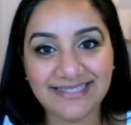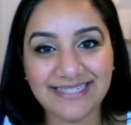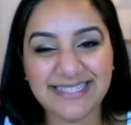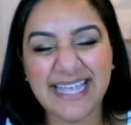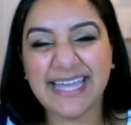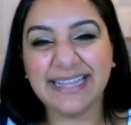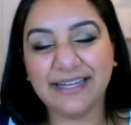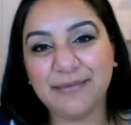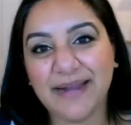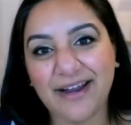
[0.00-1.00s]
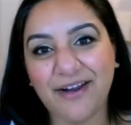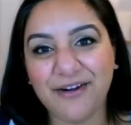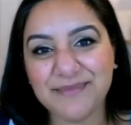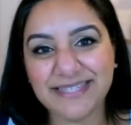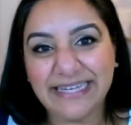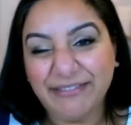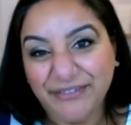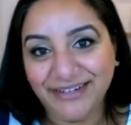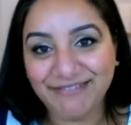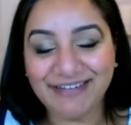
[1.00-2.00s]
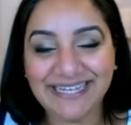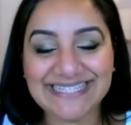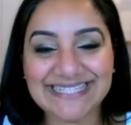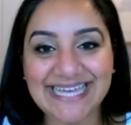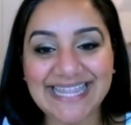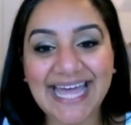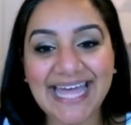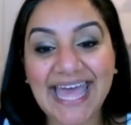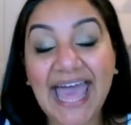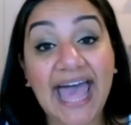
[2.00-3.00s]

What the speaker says: stay a little bit at arm's length for, if I can say that.